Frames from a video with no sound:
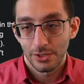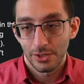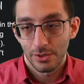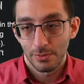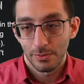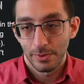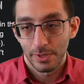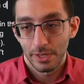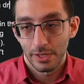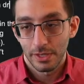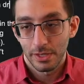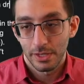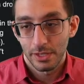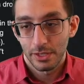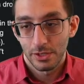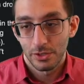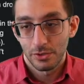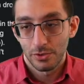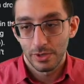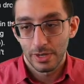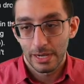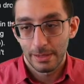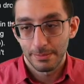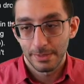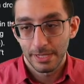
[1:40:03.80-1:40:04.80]
with a
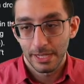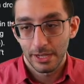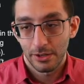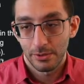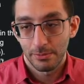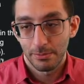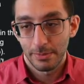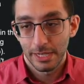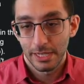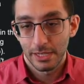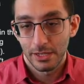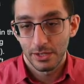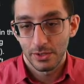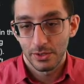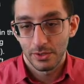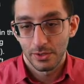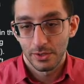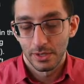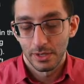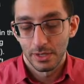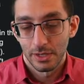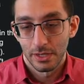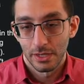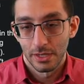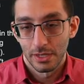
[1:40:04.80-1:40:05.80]
drop-down menu
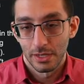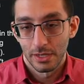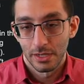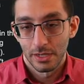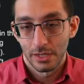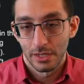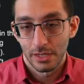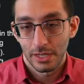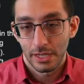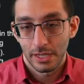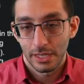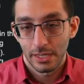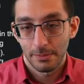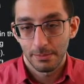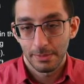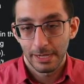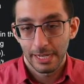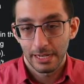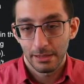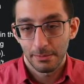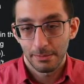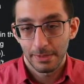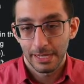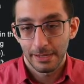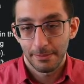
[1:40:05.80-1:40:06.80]
on the battle
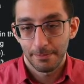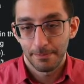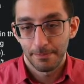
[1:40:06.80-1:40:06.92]
map.